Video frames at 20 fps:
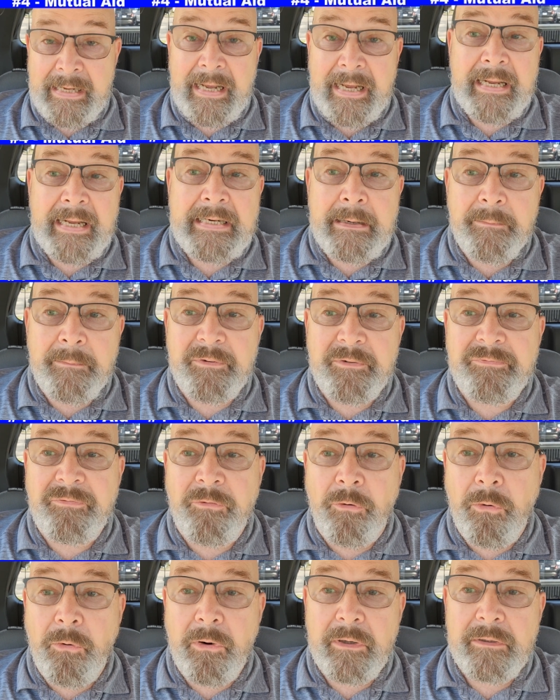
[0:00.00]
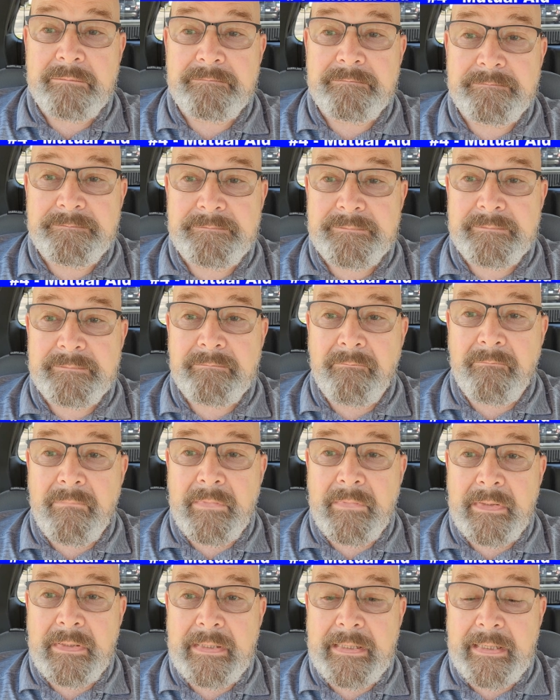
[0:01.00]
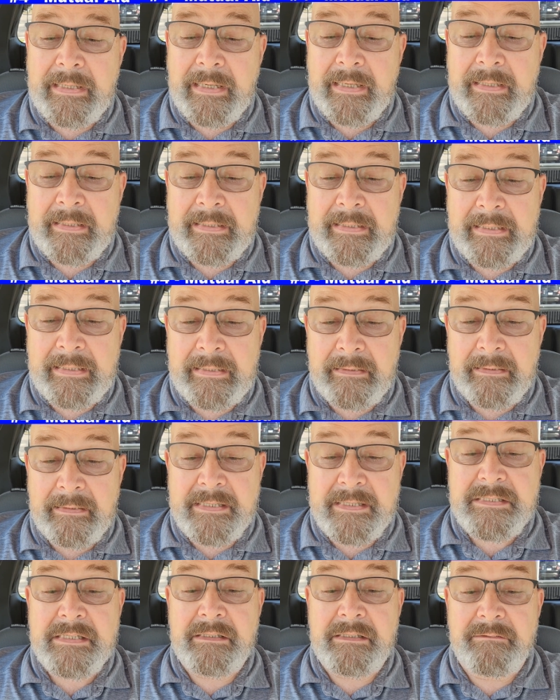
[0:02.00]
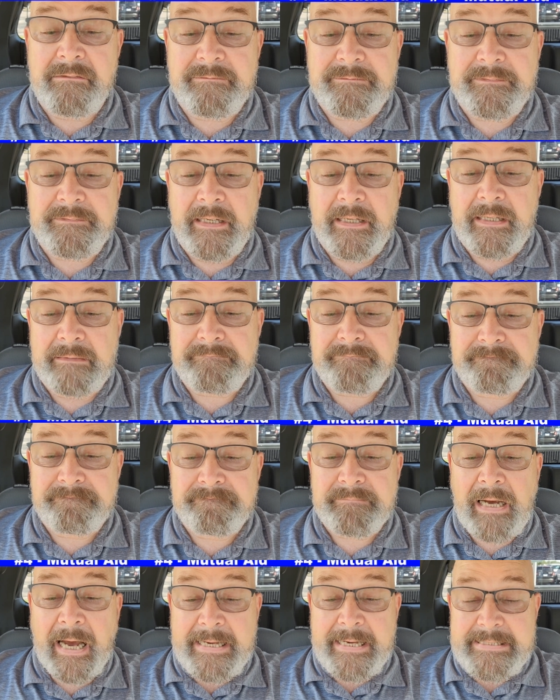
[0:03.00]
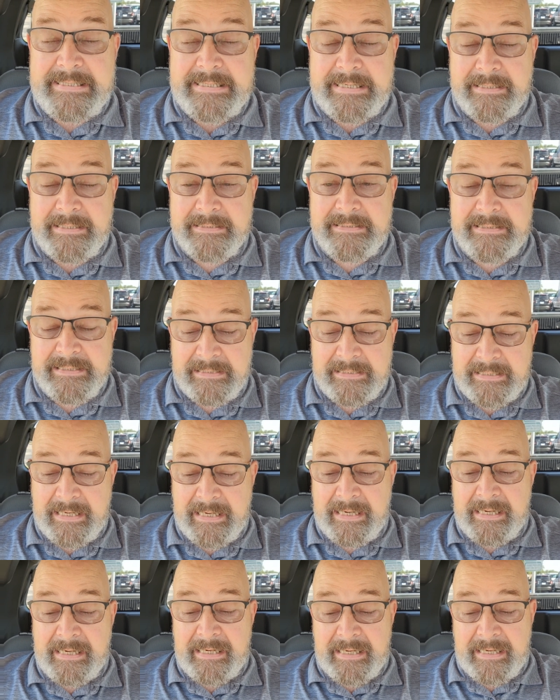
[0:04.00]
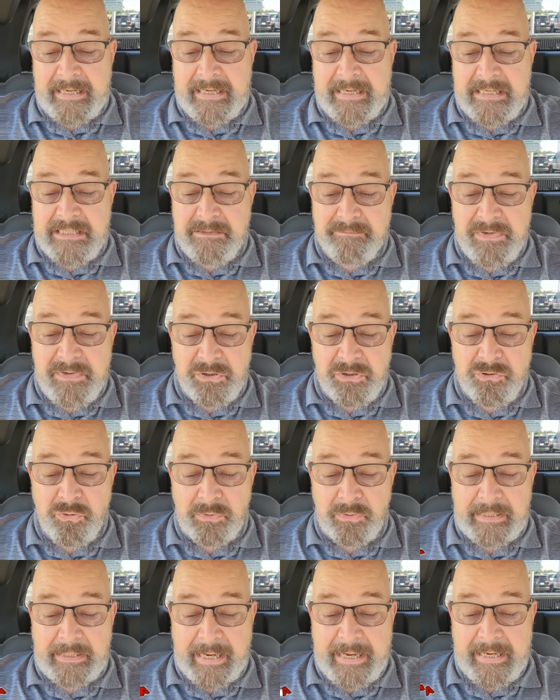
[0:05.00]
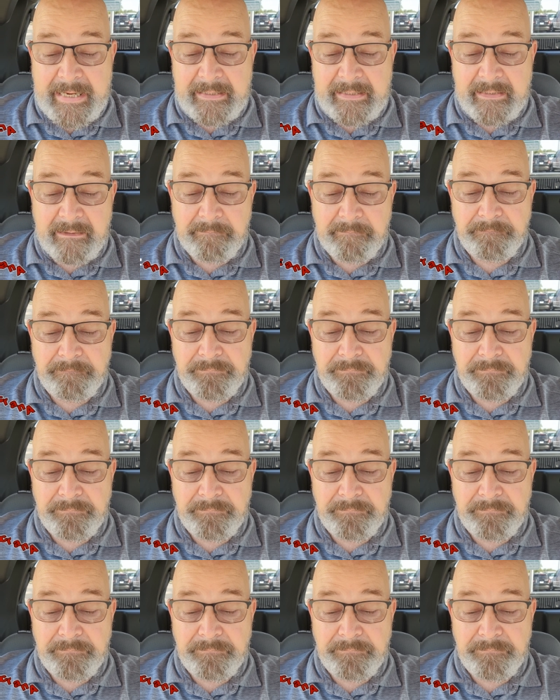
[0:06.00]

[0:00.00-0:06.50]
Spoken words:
And number 4 in the list of ideas is mutual aid.